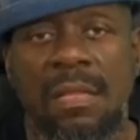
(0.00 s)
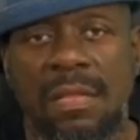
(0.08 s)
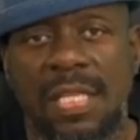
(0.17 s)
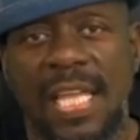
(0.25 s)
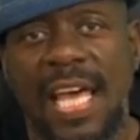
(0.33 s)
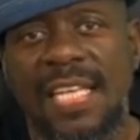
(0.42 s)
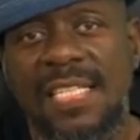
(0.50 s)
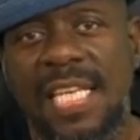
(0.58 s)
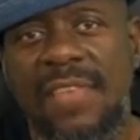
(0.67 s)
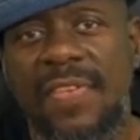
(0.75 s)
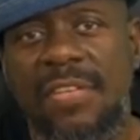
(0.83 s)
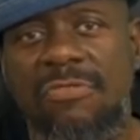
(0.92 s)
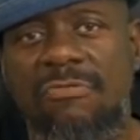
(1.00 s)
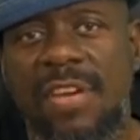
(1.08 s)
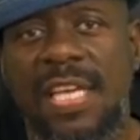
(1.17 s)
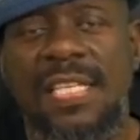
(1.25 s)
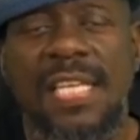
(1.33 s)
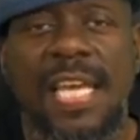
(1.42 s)
The DAI savings
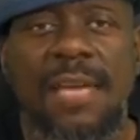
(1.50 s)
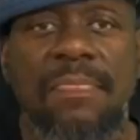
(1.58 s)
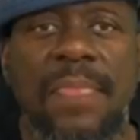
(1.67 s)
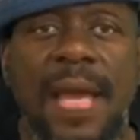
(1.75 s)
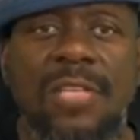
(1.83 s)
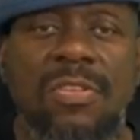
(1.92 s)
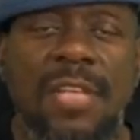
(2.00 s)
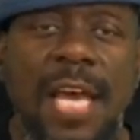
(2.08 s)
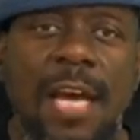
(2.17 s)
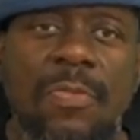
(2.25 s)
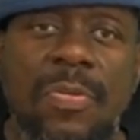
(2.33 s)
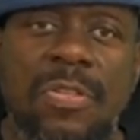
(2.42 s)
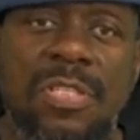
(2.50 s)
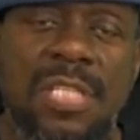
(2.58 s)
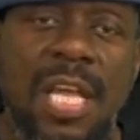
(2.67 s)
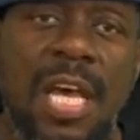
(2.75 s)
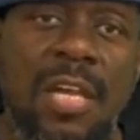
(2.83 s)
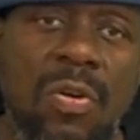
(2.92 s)
rate impacts on how much
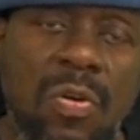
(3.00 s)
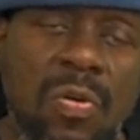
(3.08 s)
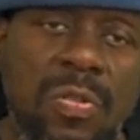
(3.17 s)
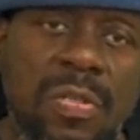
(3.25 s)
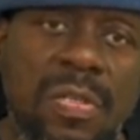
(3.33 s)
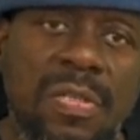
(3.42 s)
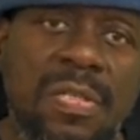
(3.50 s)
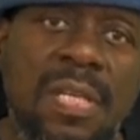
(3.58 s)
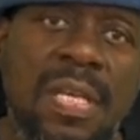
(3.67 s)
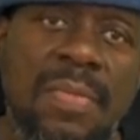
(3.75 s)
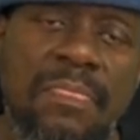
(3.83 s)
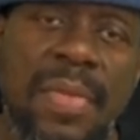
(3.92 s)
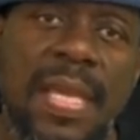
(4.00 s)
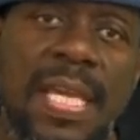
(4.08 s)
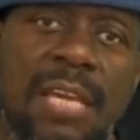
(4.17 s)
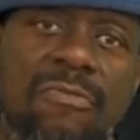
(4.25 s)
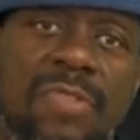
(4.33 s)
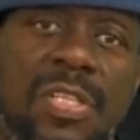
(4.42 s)
DAI holders make
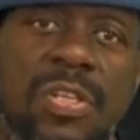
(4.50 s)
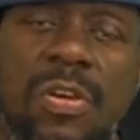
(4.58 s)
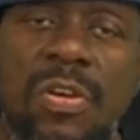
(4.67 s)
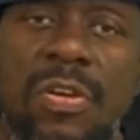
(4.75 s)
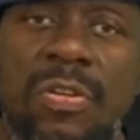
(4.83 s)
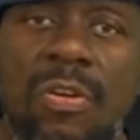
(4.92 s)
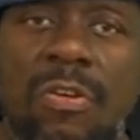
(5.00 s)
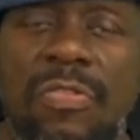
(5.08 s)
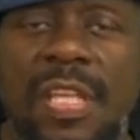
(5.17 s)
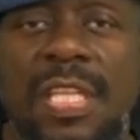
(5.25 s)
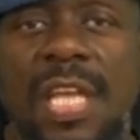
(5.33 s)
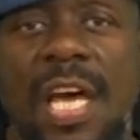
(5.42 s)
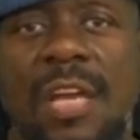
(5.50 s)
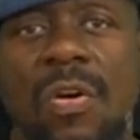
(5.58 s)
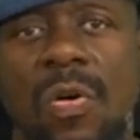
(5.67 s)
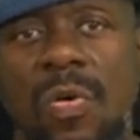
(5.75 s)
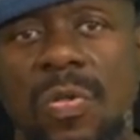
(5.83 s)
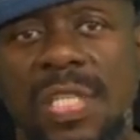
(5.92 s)
in return on their DAI
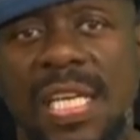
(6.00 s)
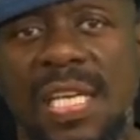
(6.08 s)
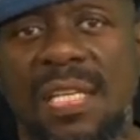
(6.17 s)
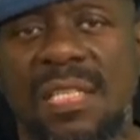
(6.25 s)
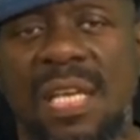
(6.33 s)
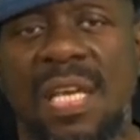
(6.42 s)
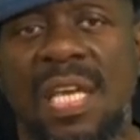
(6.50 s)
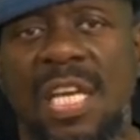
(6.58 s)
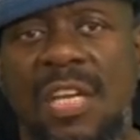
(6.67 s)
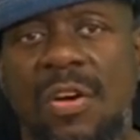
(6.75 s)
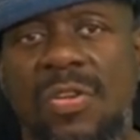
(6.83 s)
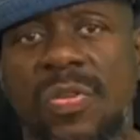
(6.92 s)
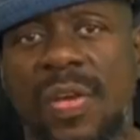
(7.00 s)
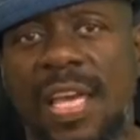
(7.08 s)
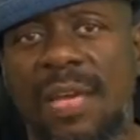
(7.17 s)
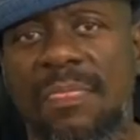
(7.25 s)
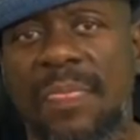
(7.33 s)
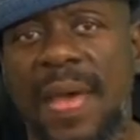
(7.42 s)
holdings. It also
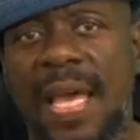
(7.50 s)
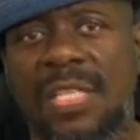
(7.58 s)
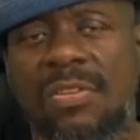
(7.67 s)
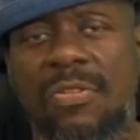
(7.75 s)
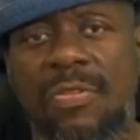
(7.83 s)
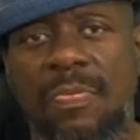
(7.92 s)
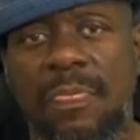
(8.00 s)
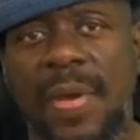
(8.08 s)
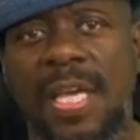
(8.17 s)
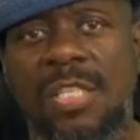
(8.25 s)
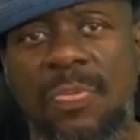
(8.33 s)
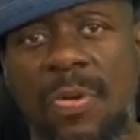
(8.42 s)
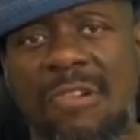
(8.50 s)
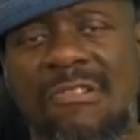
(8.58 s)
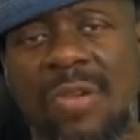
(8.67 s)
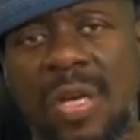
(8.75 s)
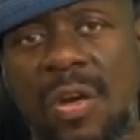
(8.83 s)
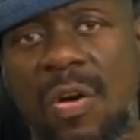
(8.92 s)
impacts on the base
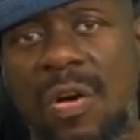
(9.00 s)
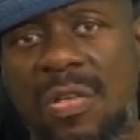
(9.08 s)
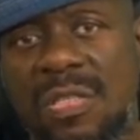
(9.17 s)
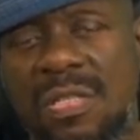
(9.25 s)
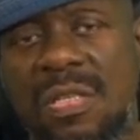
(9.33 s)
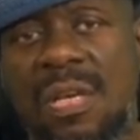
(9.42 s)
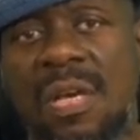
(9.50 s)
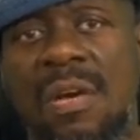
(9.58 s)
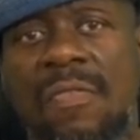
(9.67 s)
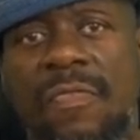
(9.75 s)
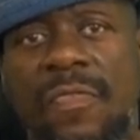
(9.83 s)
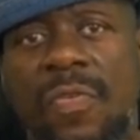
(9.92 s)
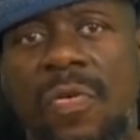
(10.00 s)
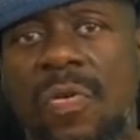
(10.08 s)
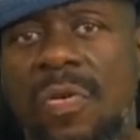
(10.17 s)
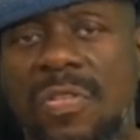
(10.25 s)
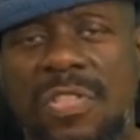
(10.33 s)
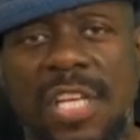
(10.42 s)
borrowing cost
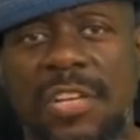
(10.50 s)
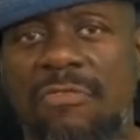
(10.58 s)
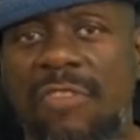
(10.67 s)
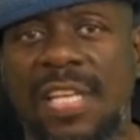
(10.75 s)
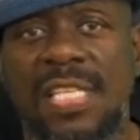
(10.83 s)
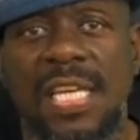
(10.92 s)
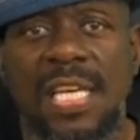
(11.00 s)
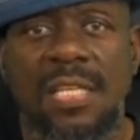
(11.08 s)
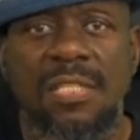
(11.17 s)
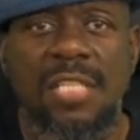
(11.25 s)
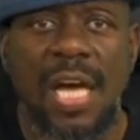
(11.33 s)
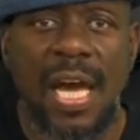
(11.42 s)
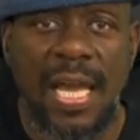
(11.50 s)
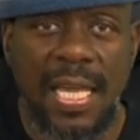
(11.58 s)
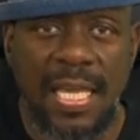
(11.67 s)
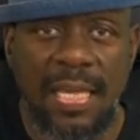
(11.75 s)
for generating DAI.